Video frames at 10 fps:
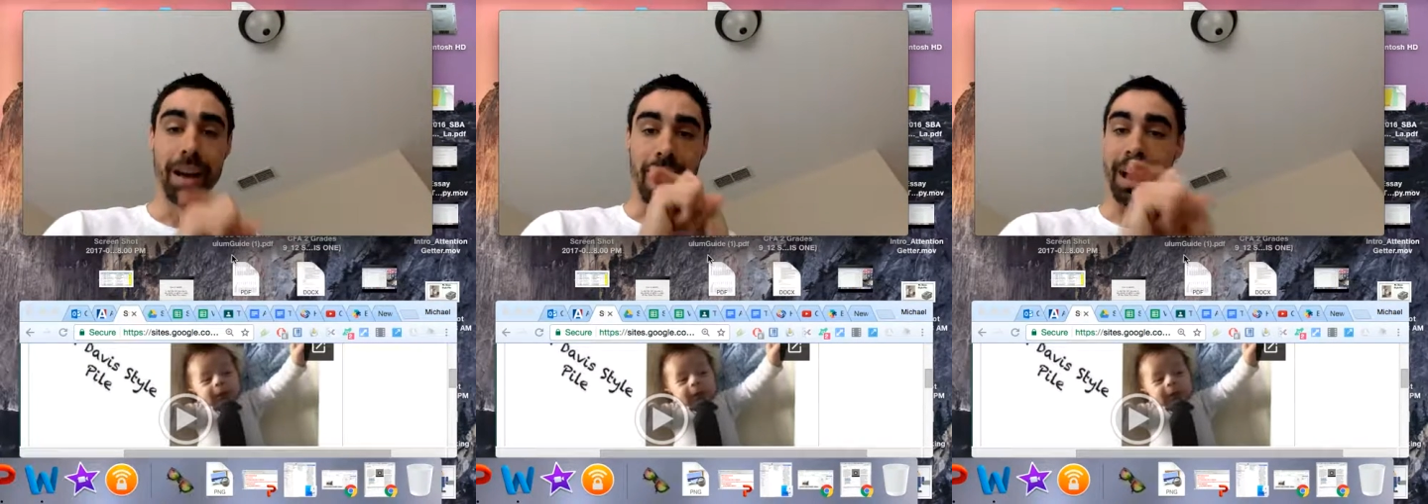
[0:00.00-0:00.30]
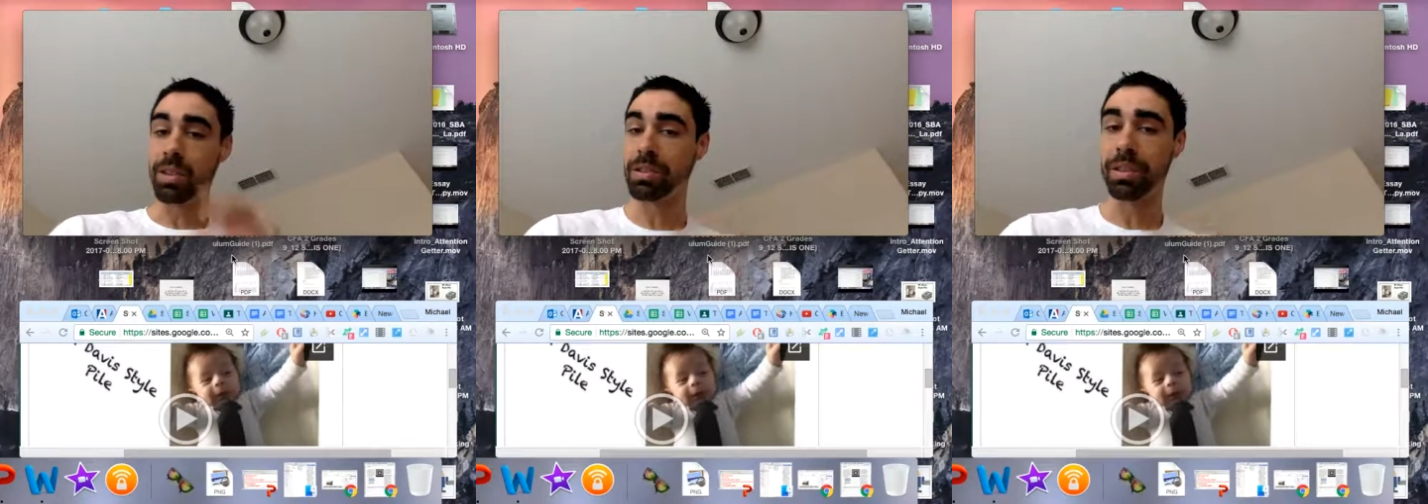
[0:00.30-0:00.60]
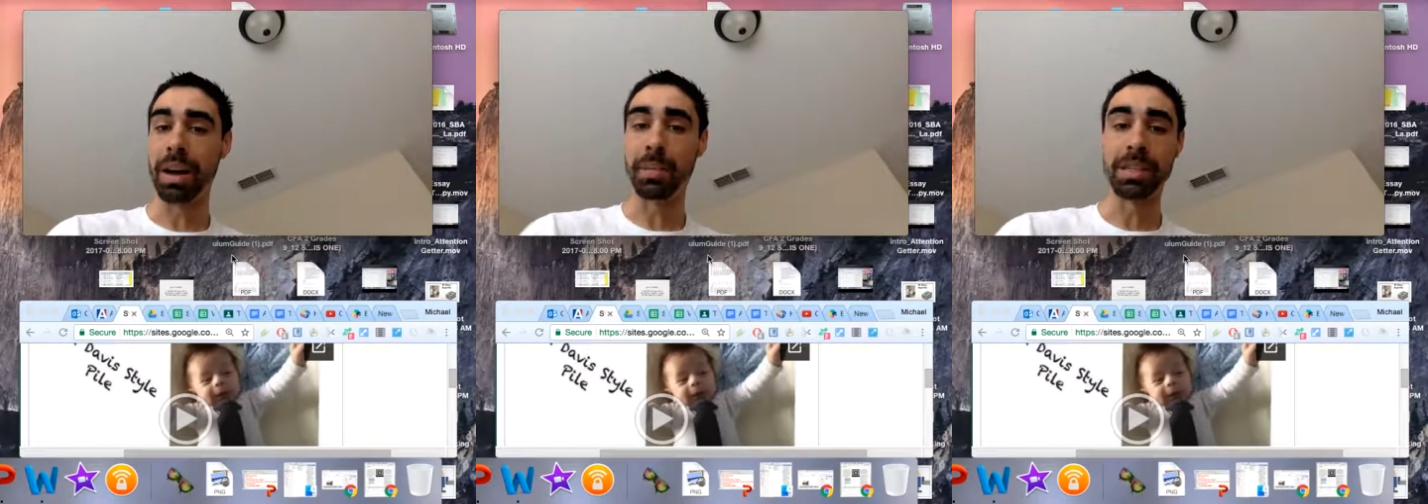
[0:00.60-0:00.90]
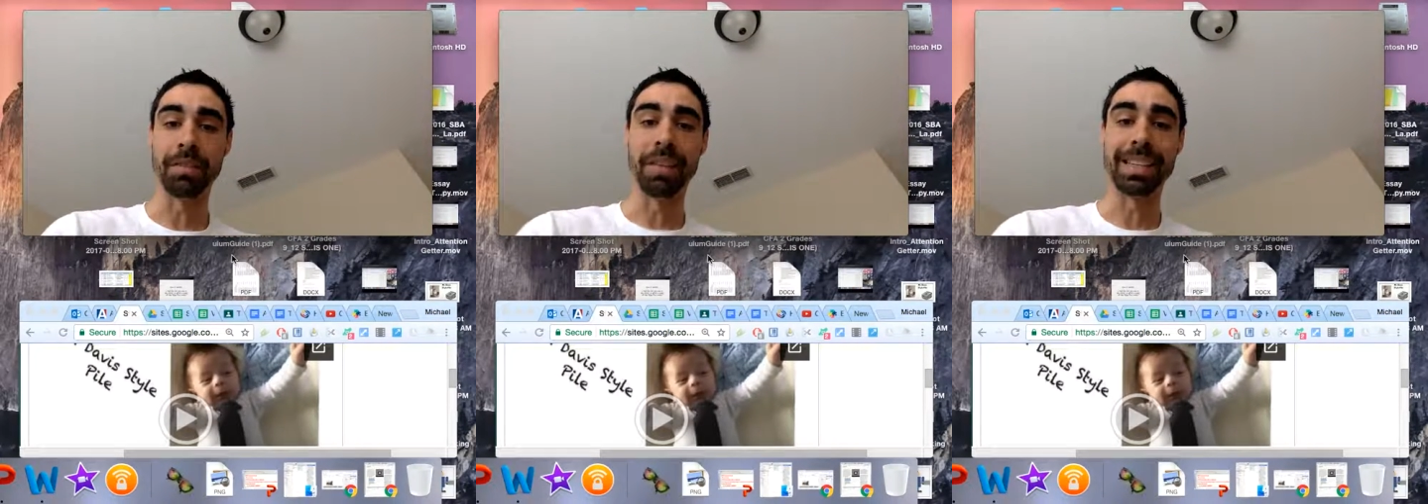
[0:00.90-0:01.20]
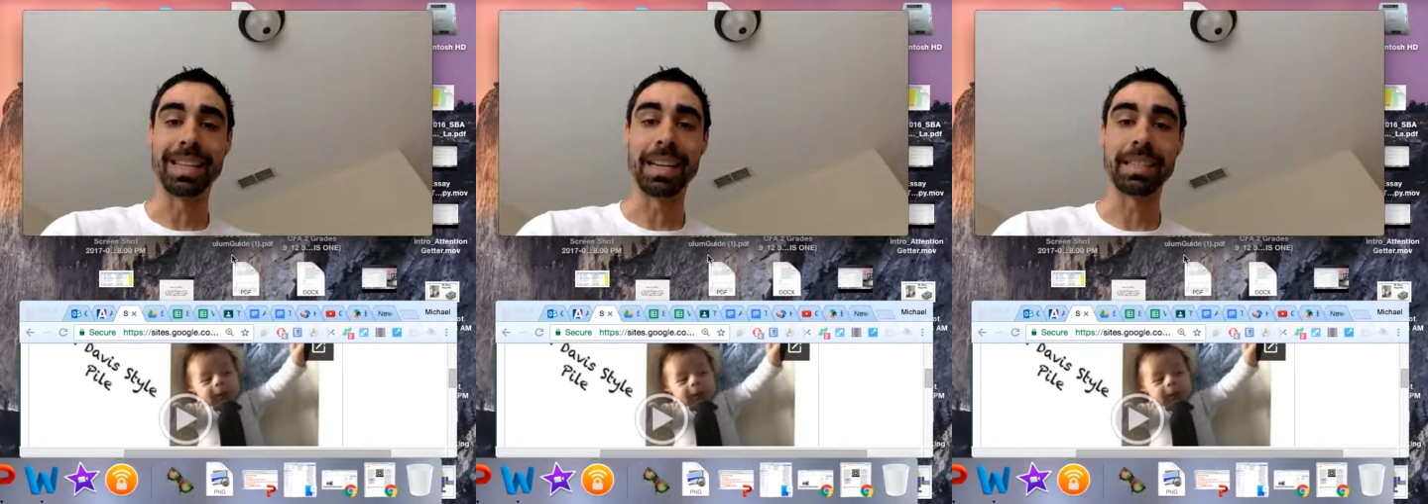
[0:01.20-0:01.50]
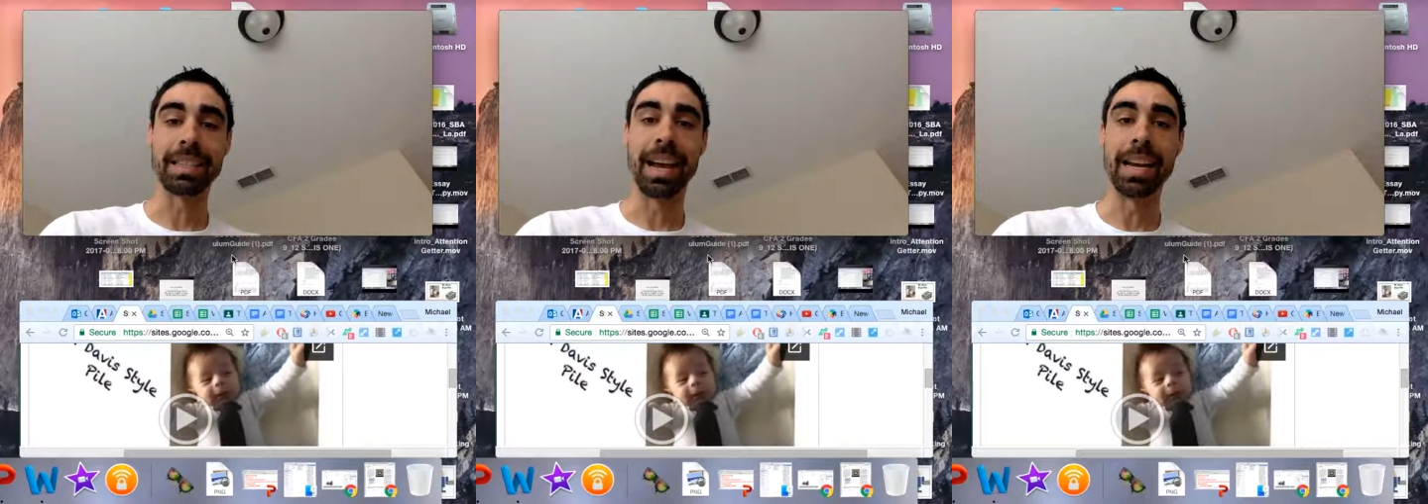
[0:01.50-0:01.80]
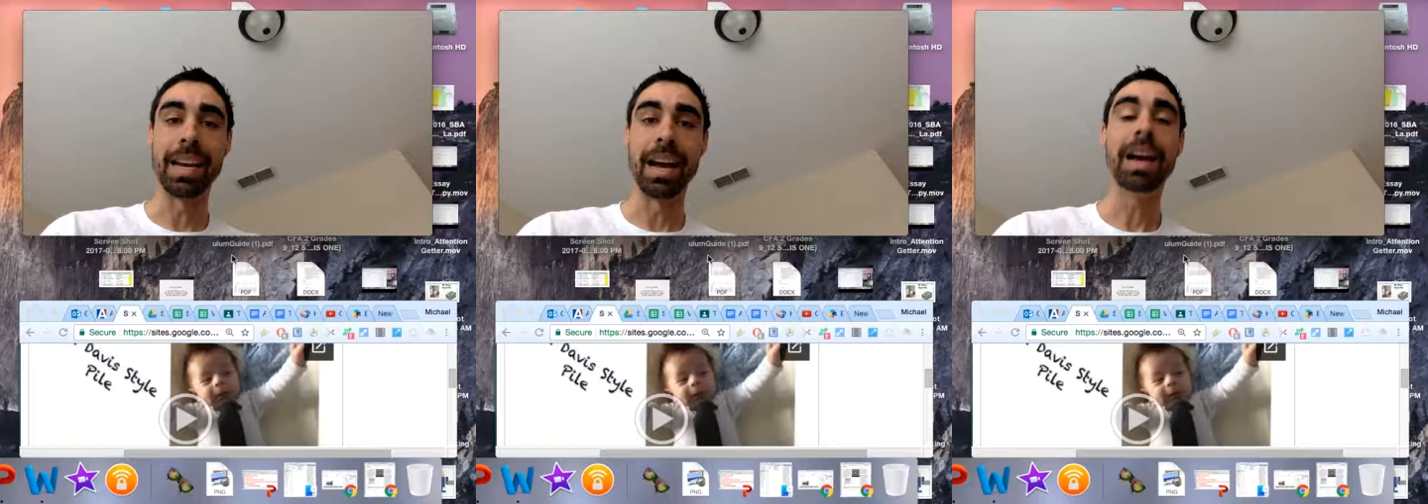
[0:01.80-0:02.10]
I also thought was a fantastic
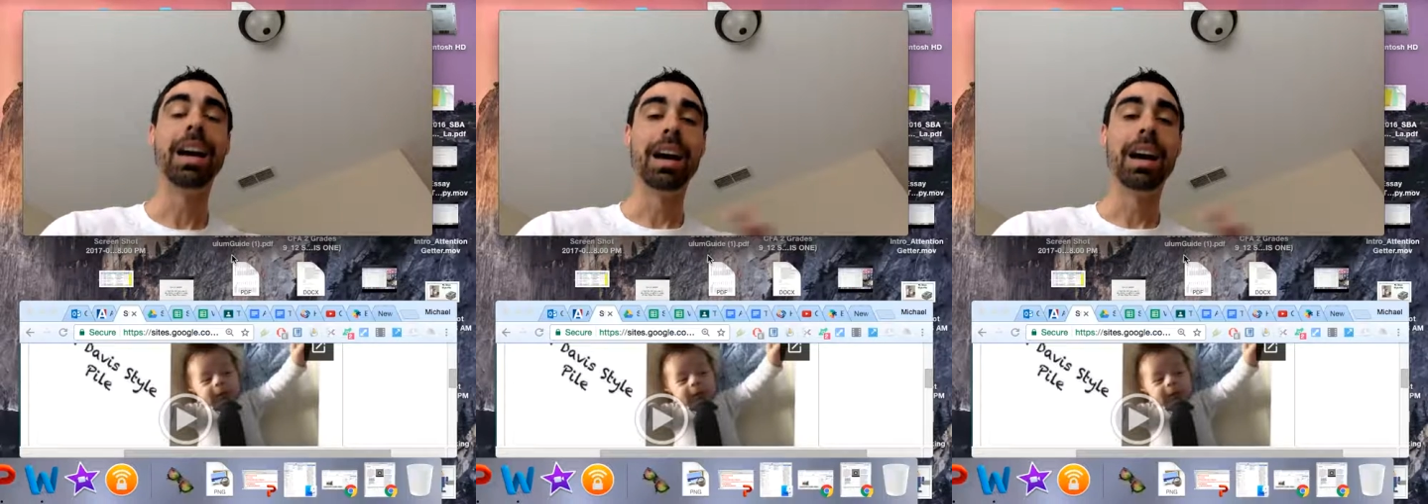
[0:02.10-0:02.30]
idea.